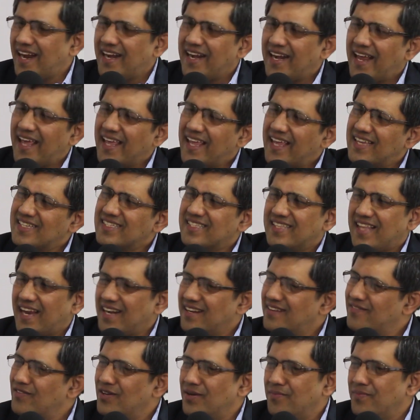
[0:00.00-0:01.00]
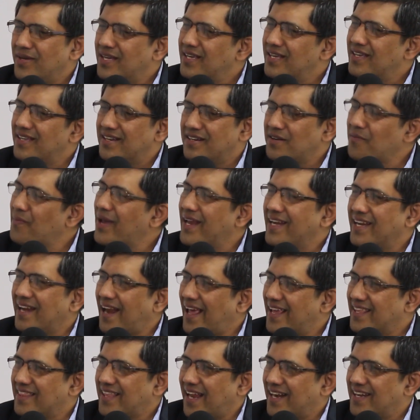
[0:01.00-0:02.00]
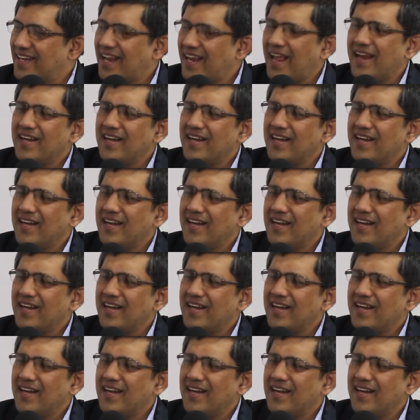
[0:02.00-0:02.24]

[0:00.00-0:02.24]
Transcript: And I guess that will remain like that.